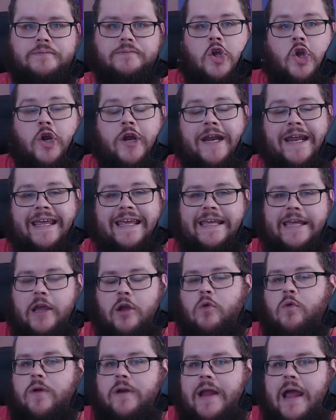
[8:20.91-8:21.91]
You're going to
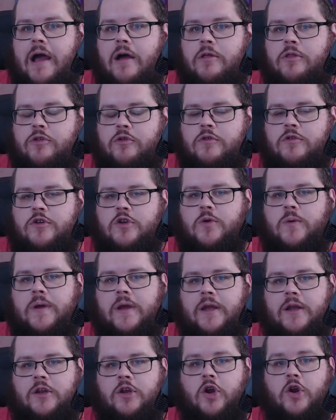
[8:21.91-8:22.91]
get renown through
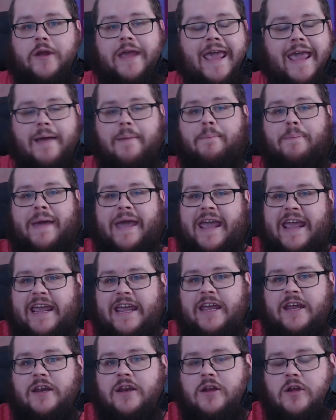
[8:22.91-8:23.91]
doing your
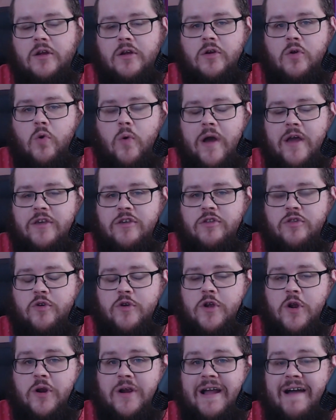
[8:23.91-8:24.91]
campaign quests through
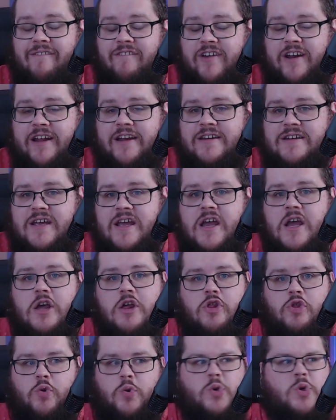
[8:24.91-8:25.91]
your covenant,
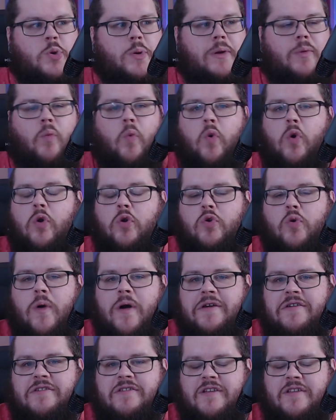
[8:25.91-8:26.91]
through doing world
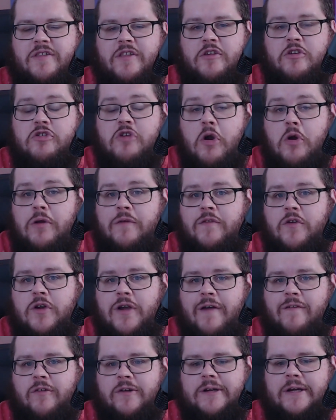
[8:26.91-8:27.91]
quests in the zone of your
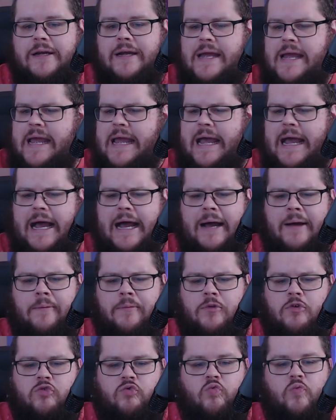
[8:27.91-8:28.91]
covenant.
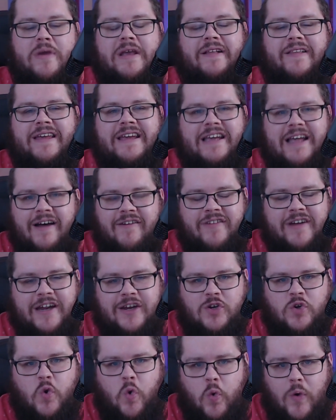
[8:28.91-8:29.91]
There's weekly
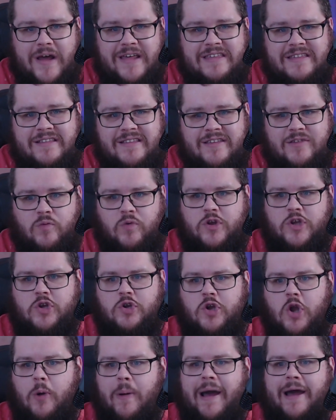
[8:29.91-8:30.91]
covenant quests where you
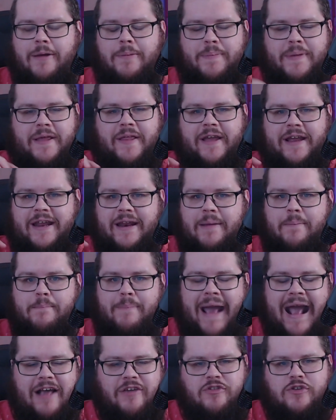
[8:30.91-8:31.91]
go out and be like an
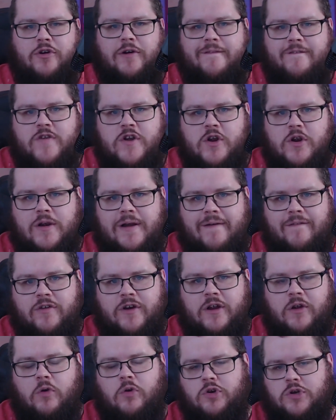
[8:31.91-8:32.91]
ambassador for your
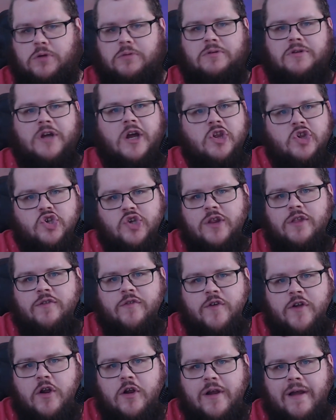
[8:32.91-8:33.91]
covenant or do dungeons
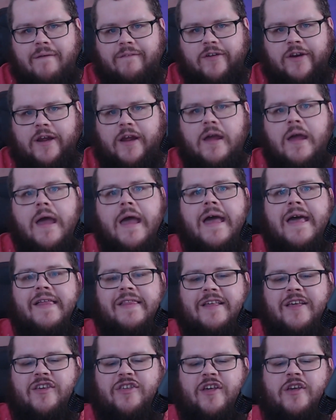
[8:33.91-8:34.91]
for your covenant.
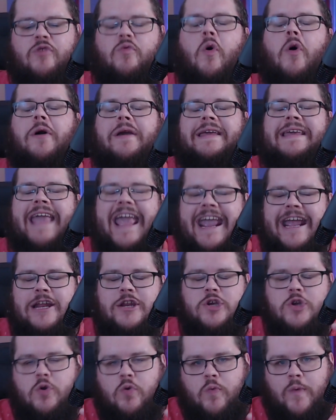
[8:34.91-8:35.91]
These things will all gain
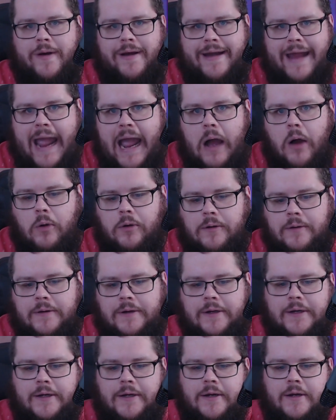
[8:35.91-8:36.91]
you renown.
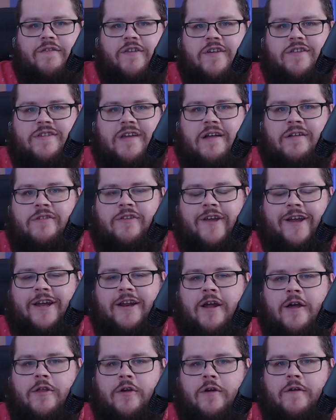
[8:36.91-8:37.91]
This sounds like
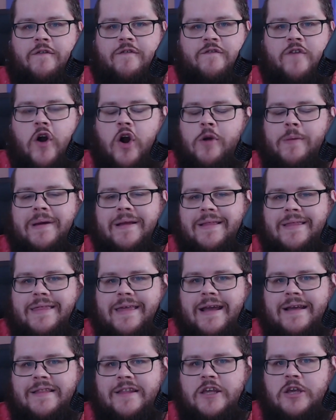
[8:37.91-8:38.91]
another farming
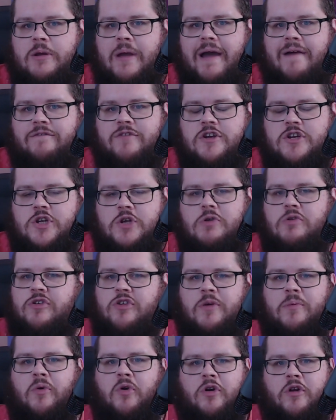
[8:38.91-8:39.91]
thing that you have to do
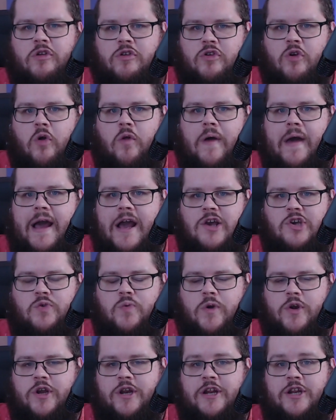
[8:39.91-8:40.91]
similar to Soul Ash
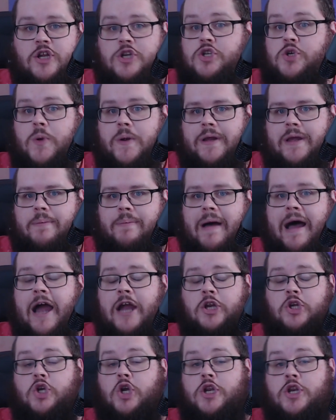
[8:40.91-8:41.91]
where you need to do and get
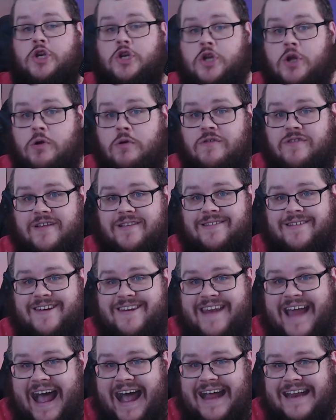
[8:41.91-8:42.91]
behind good news. It's
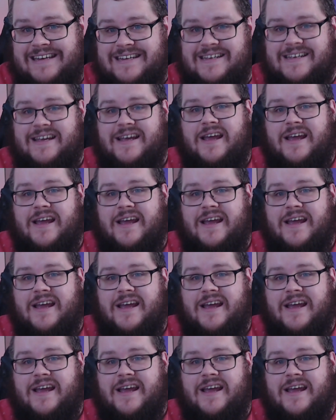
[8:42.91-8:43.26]
not.